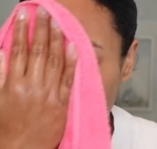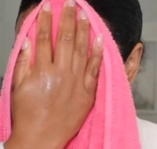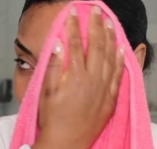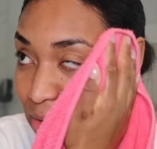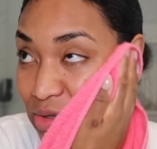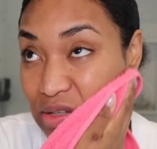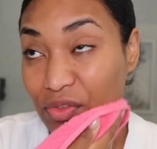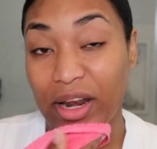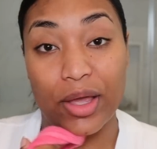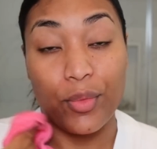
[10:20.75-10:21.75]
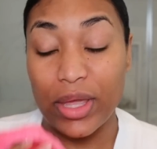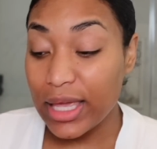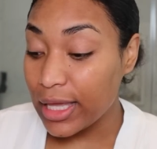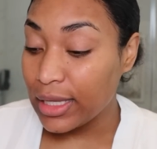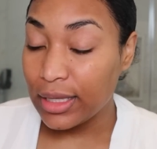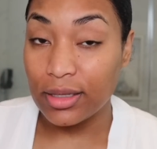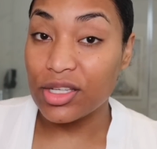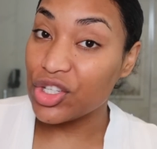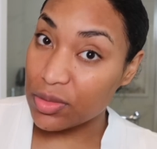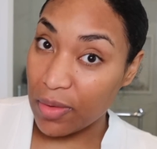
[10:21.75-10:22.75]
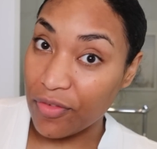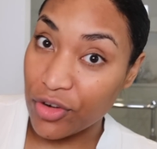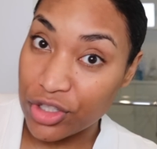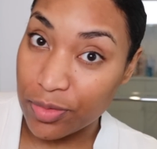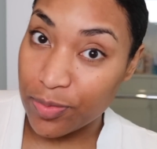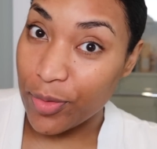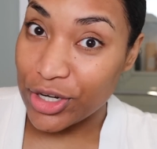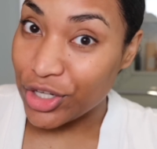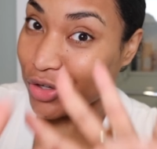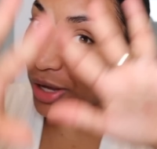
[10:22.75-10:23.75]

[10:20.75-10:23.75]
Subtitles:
because I'm gonna use it for like a week. This is just my first impression,